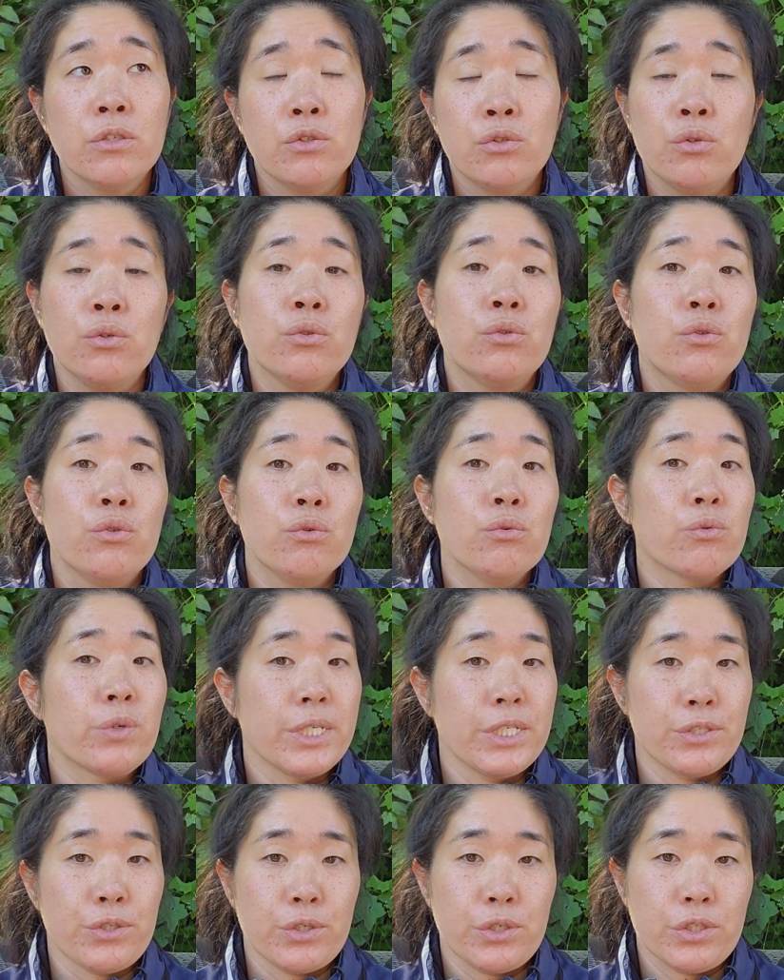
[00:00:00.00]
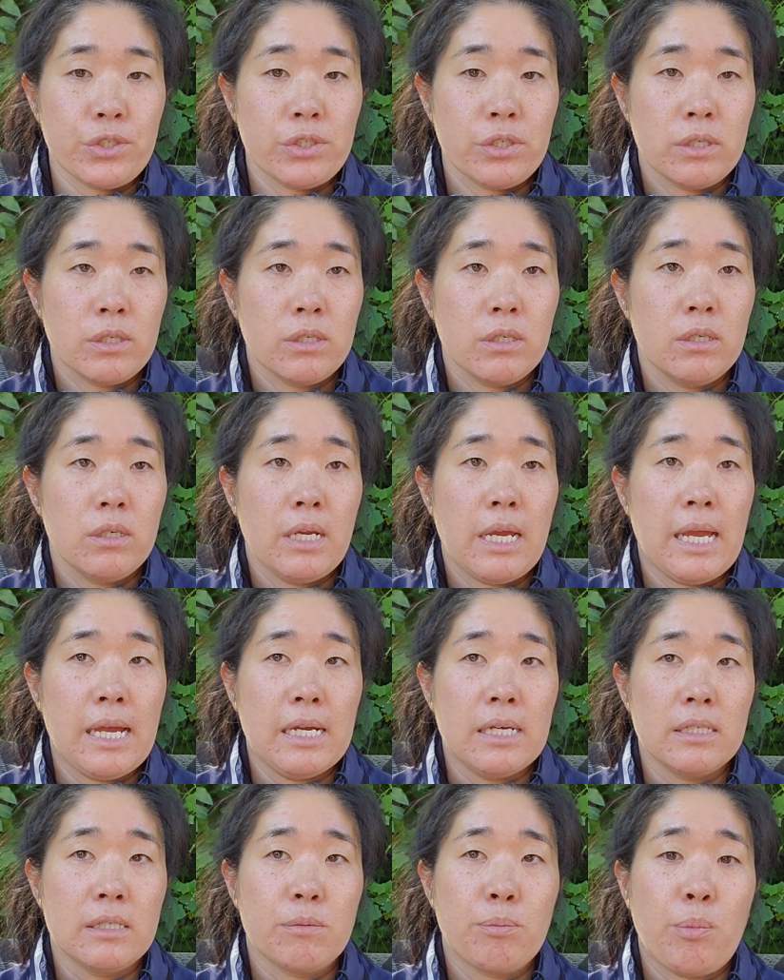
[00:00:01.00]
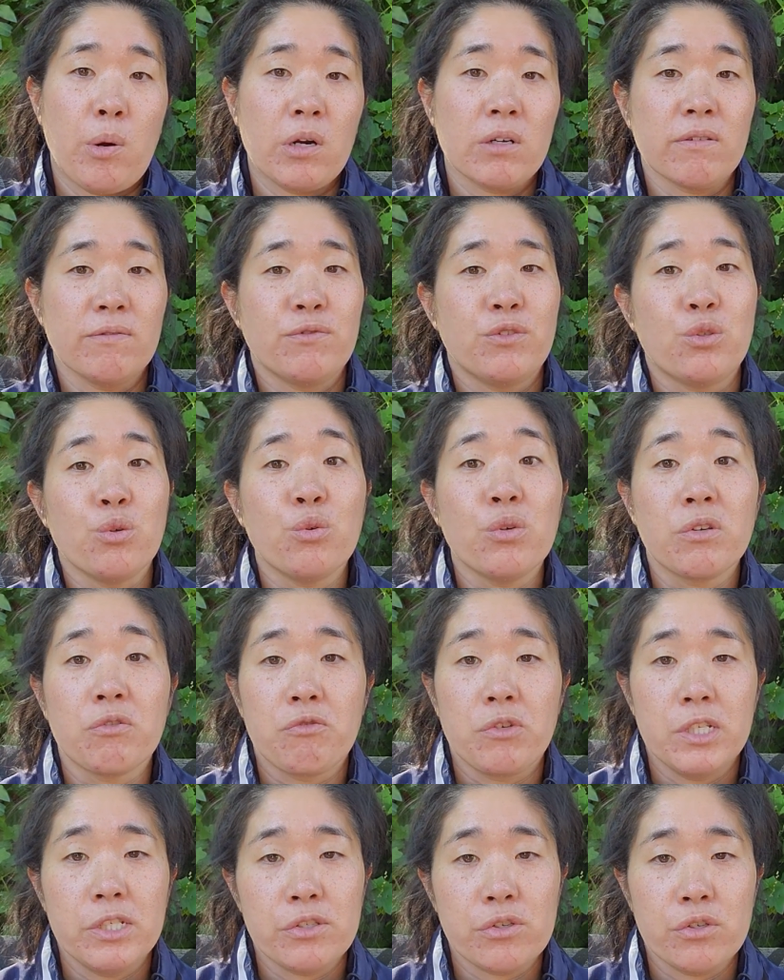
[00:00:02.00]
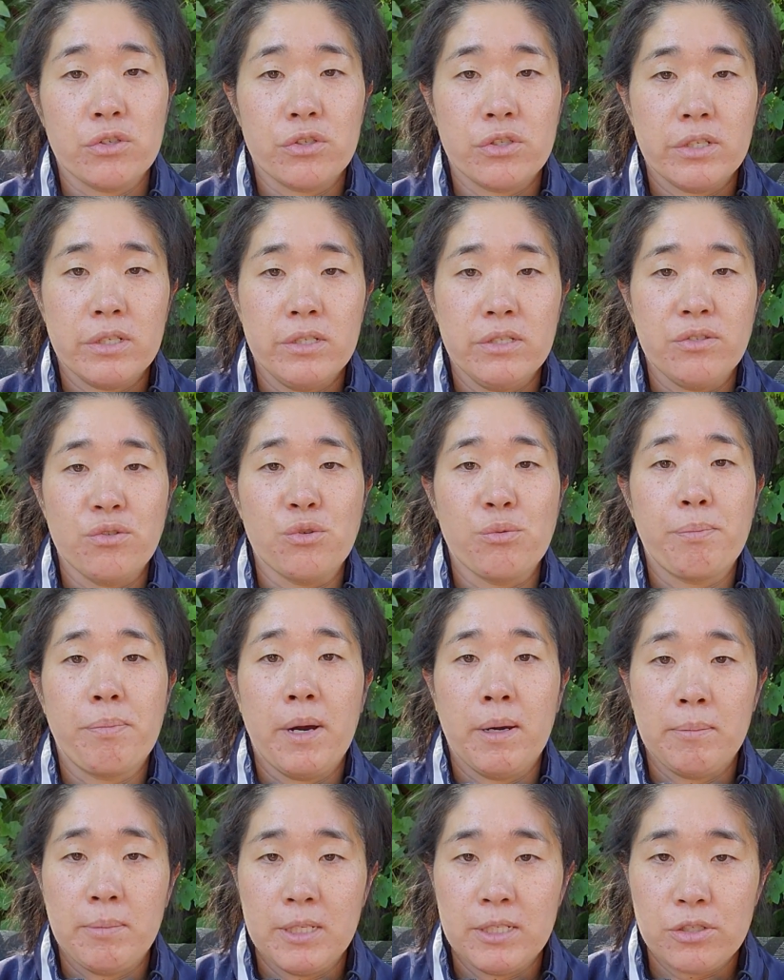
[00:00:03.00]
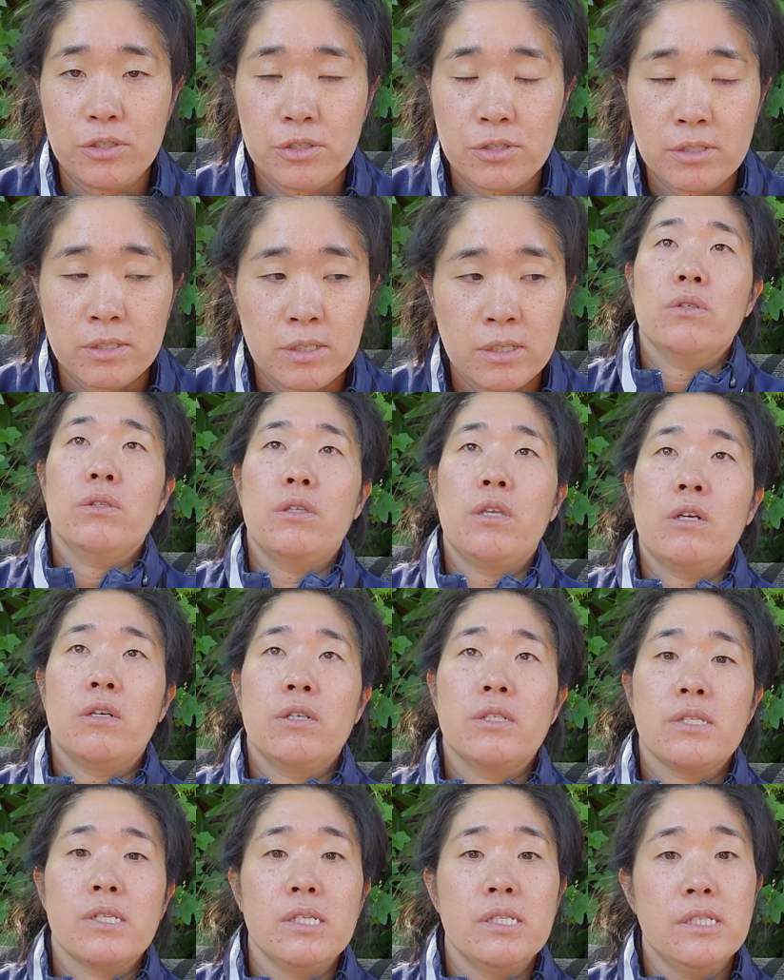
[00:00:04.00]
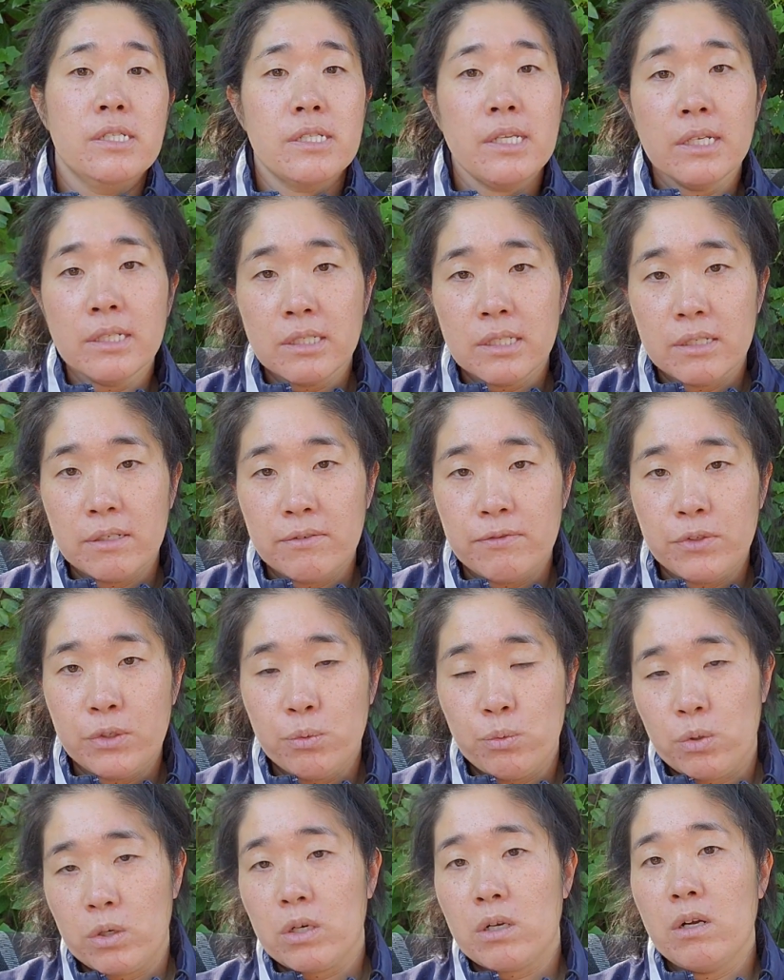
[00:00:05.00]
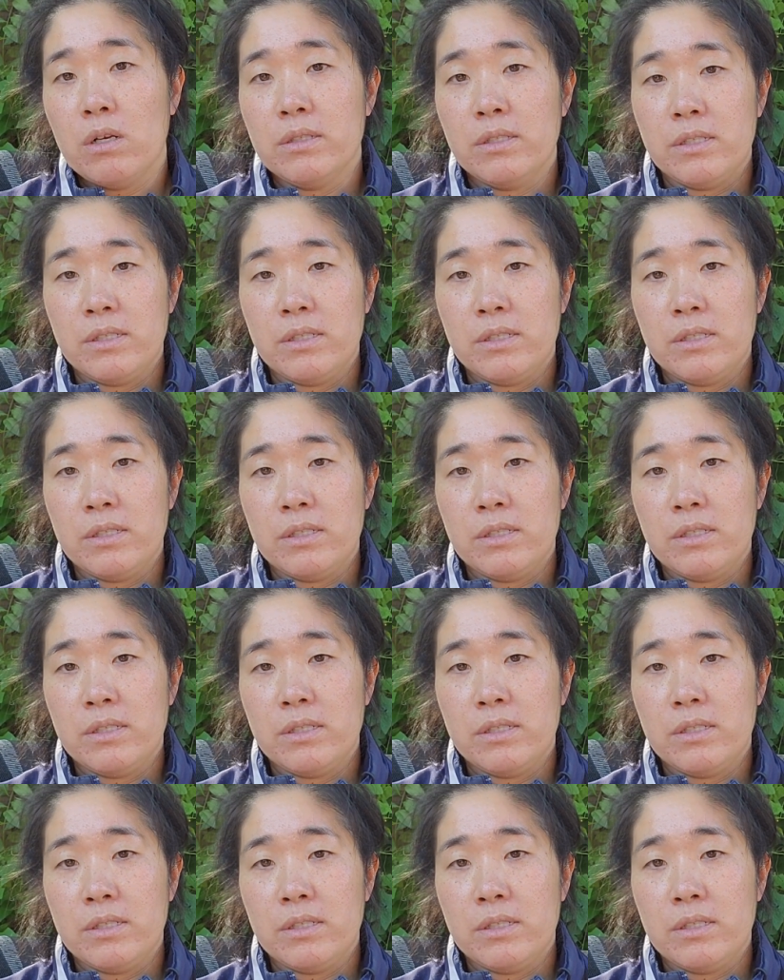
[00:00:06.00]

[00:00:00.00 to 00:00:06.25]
to do research. And part of doing research is you publish. There is an incentive to work on